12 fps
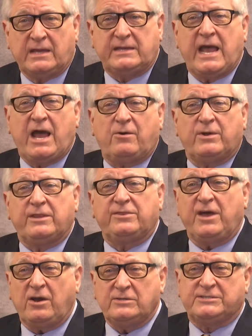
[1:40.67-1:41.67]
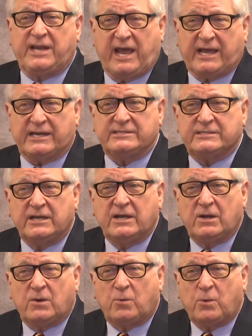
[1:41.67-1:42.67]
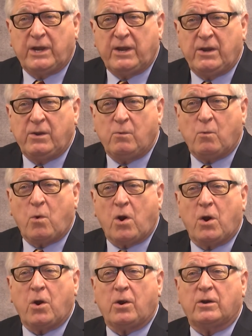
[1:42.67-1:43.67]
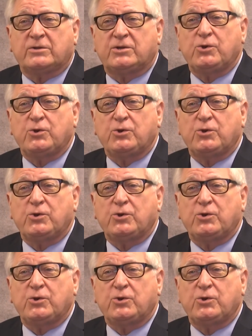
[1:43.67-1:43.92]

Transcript: Now, in those days, we were